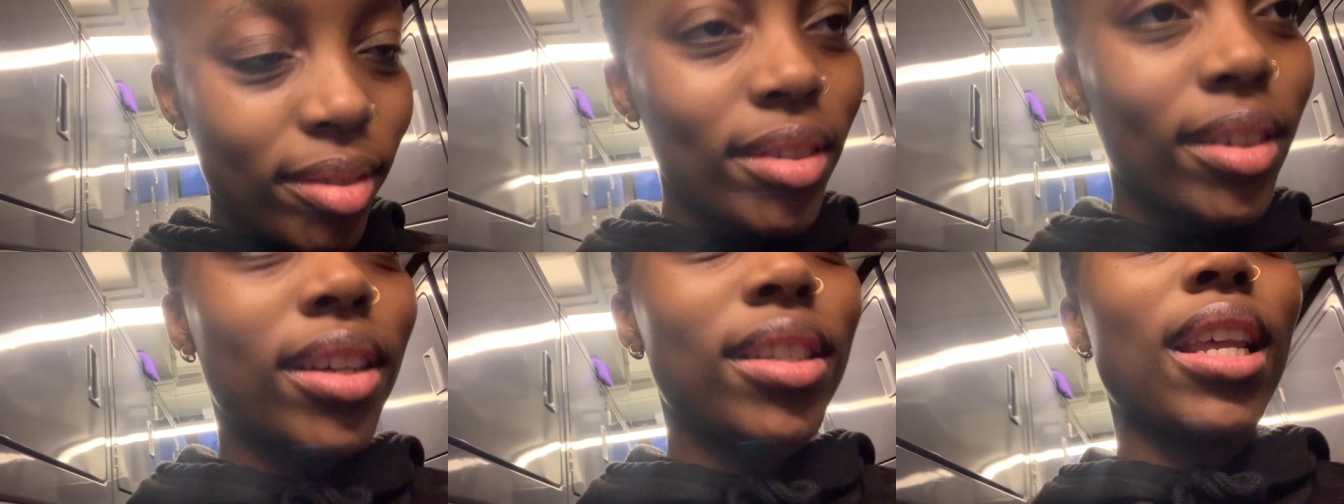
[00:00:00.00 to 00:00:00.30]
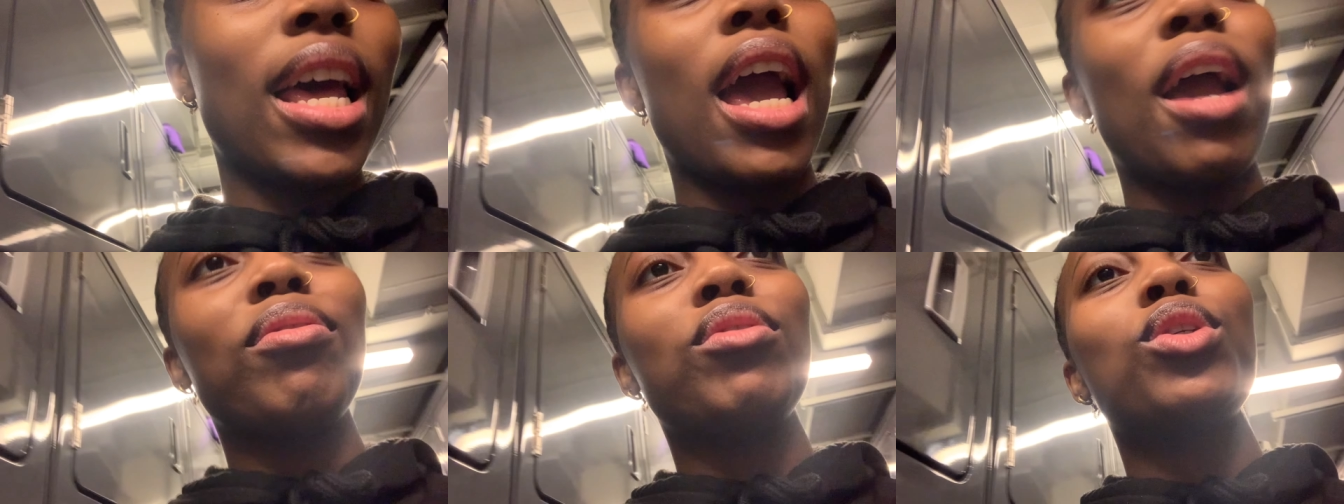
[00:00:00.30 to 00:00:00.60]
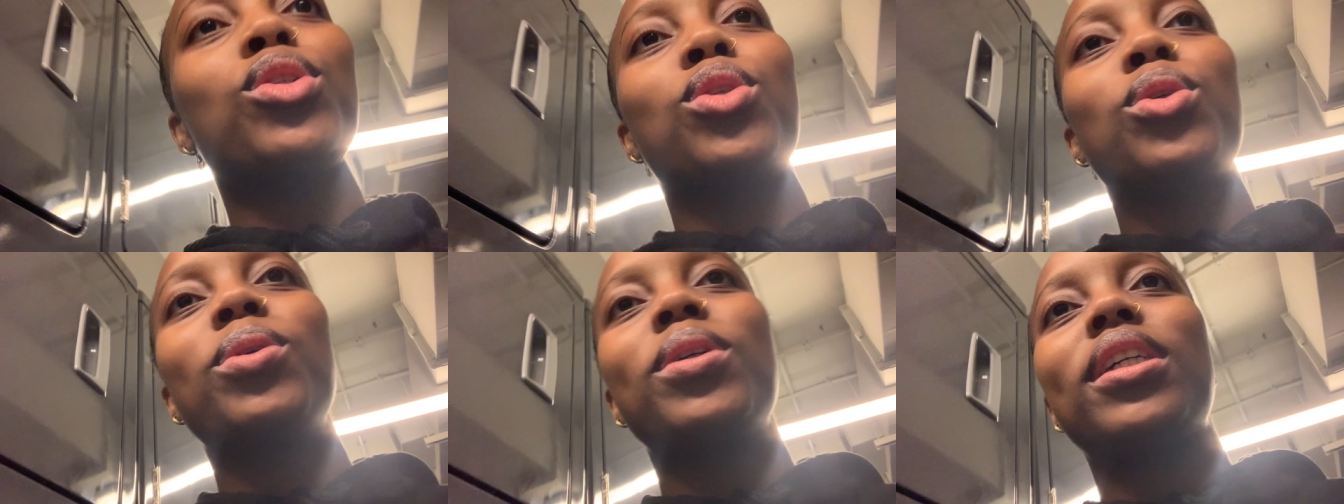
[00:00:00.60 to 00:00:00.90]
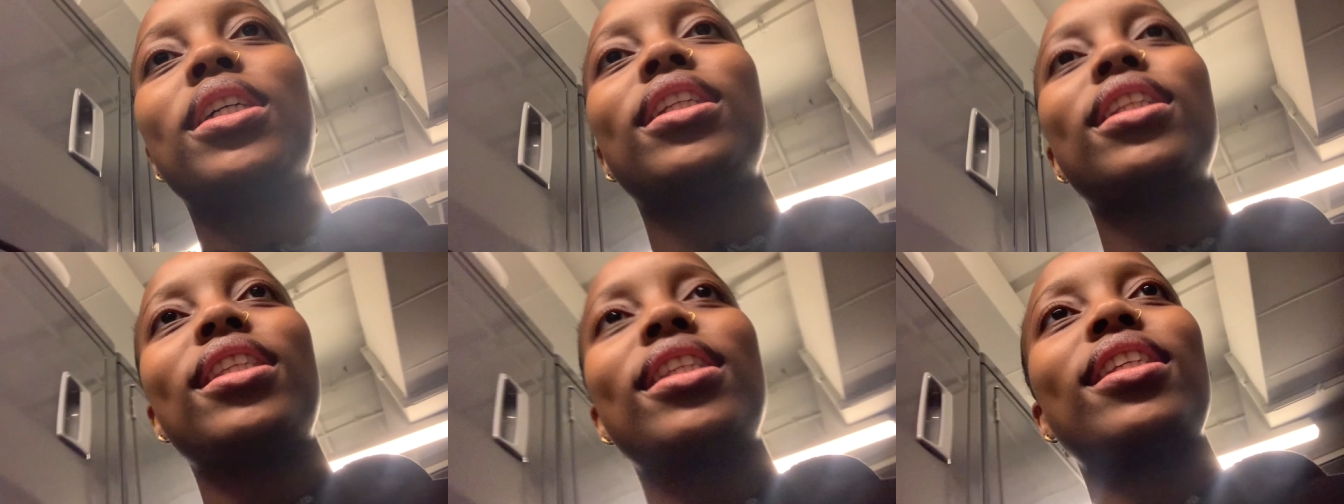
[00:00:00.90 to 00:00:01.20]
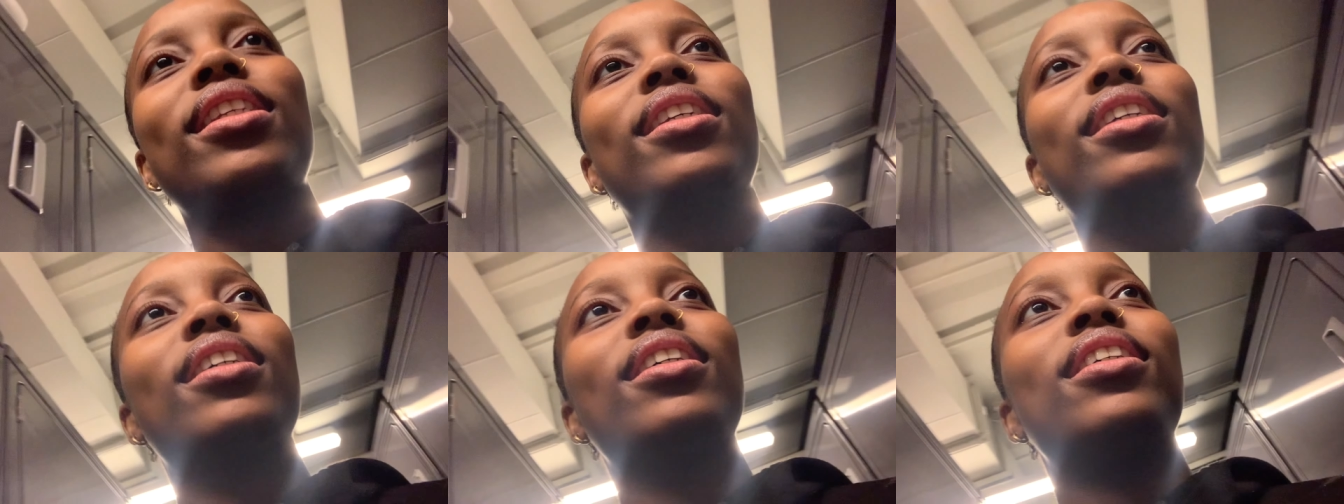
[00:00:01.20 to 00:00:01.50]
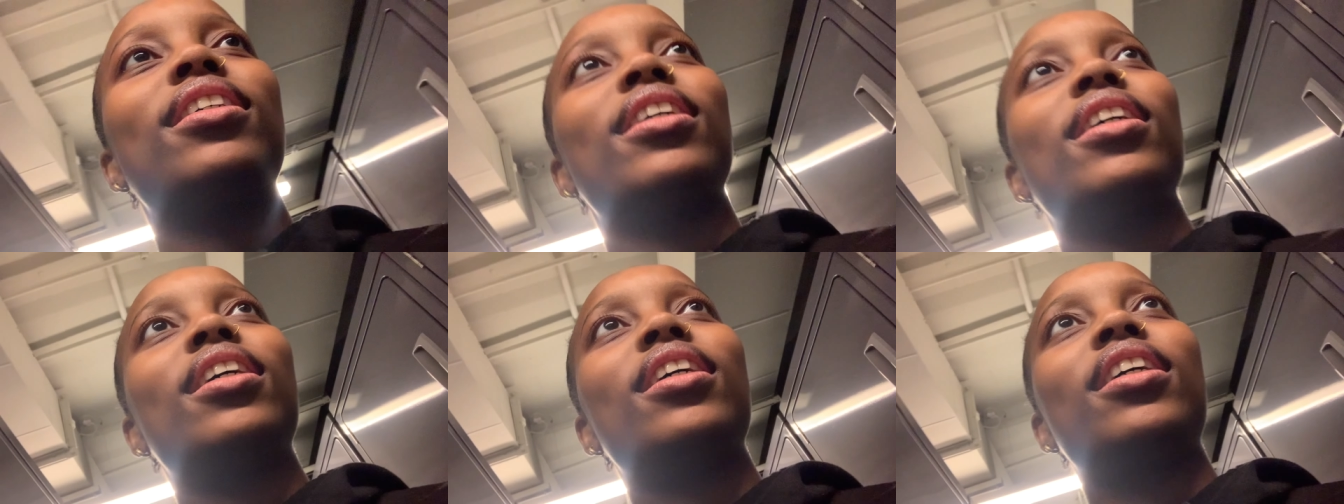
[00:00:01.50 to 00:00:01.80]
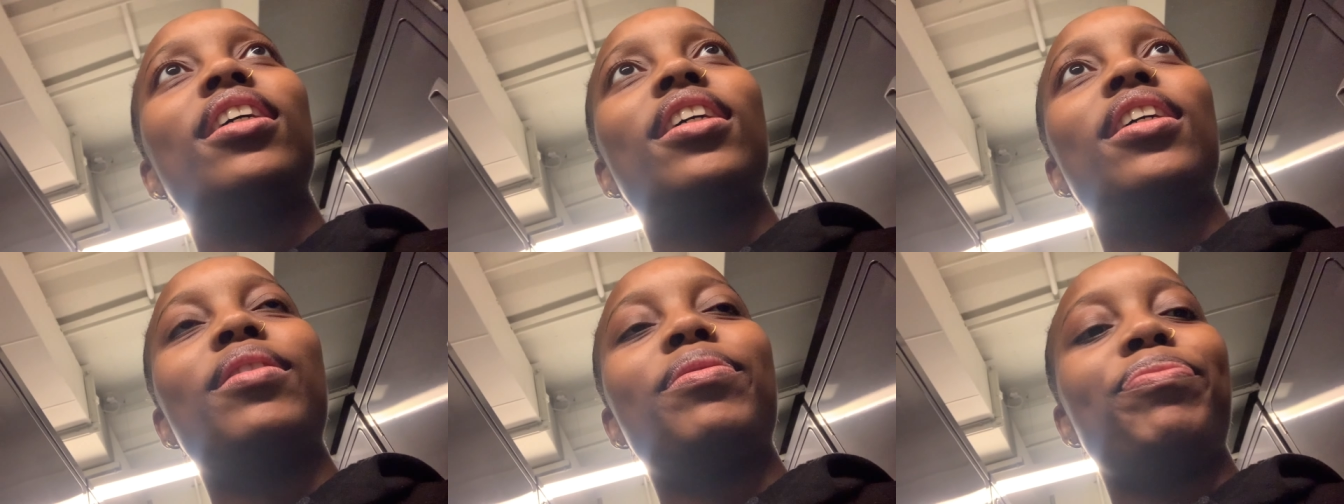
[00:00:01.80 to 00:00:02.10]
Cause I have to do
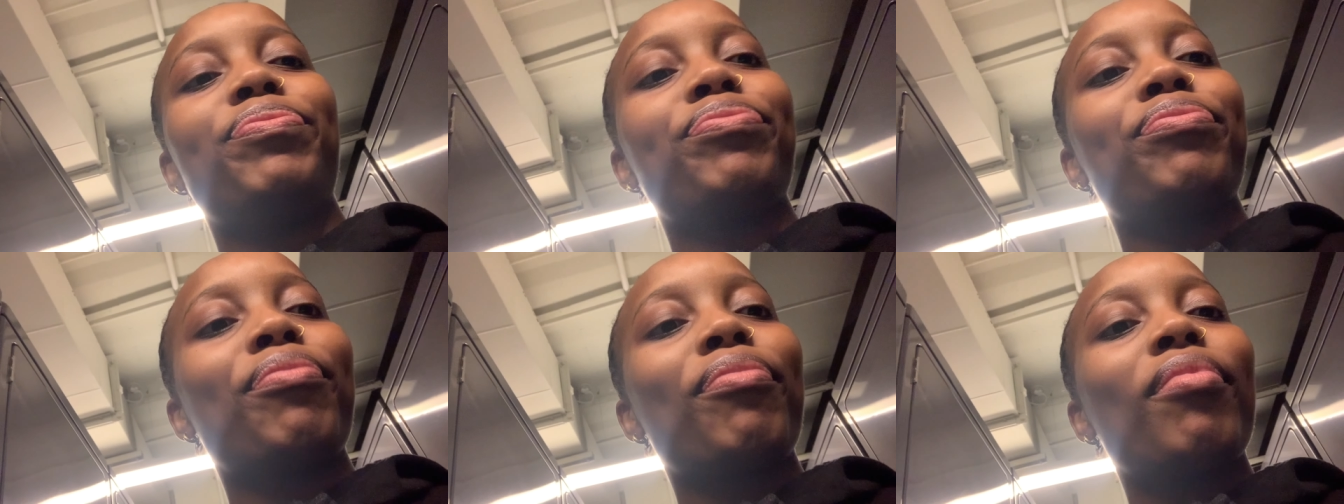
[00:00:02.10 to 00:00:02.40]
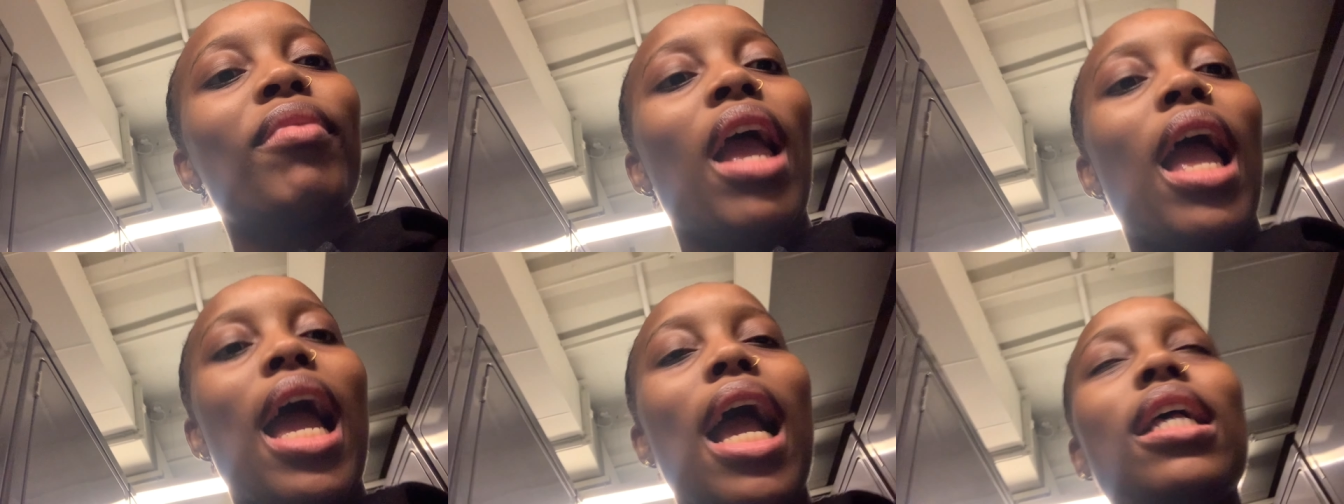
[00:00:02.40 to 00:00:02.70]
it.